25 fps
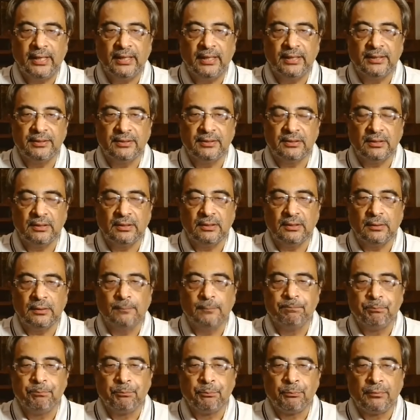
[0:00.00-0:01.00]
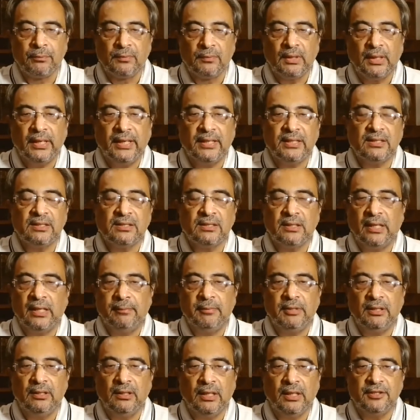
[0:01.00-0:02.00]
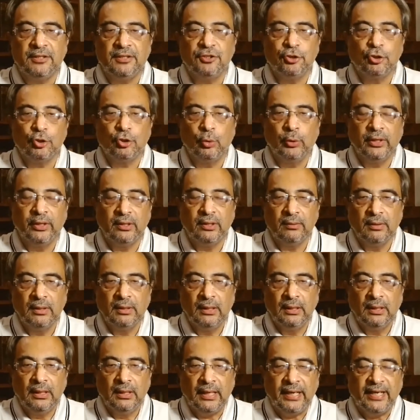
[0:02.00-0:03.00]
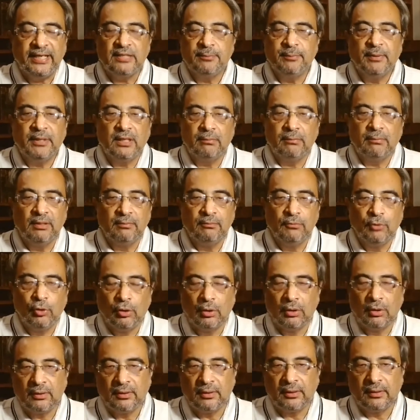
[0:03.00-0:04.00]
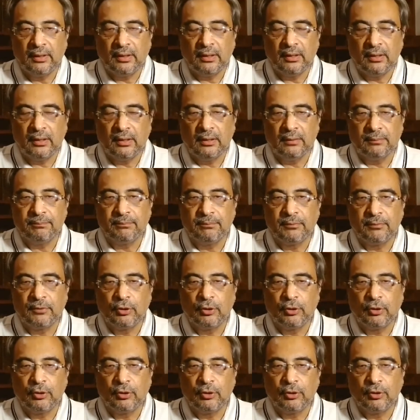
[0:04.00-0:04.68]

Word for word: as as I mean as showing as becoming more uh,